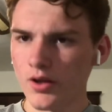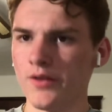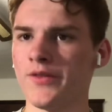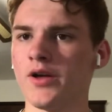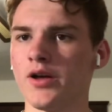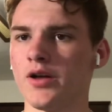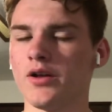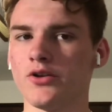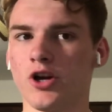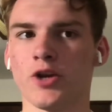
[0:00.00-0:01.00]
the
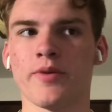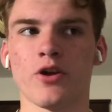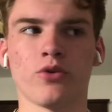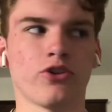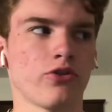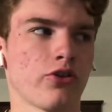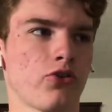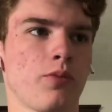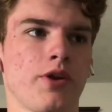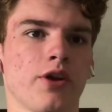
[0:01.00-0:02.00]
documentary was
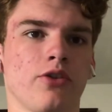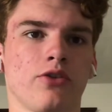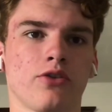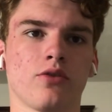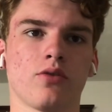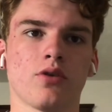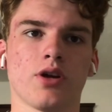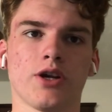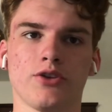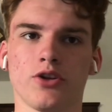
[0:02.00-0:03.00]
interesting because
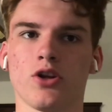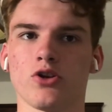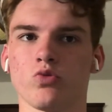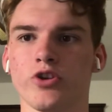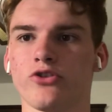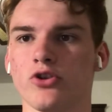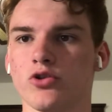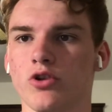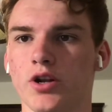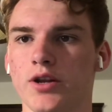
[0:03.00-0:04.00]
I did a lot of research
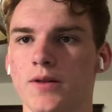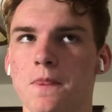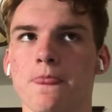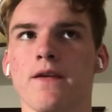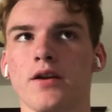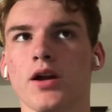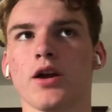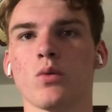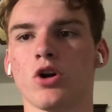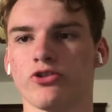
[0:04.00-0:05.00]
on it, and I
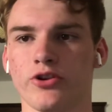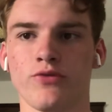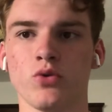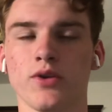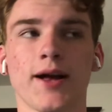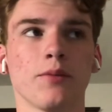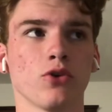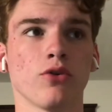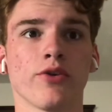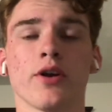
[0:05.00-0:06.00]
watched it a few times
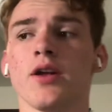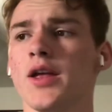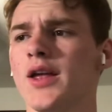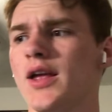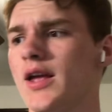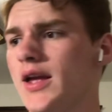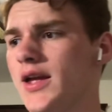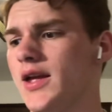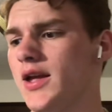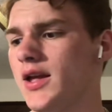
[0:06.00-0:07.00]
over.
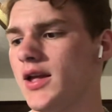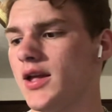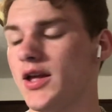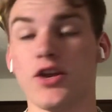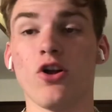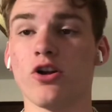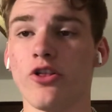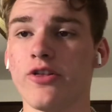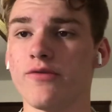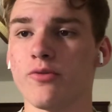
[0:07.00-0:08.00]
And not all
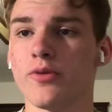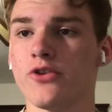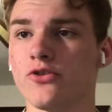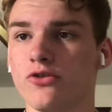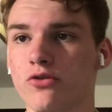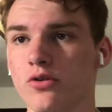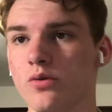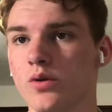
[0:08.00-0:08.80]
the information's true.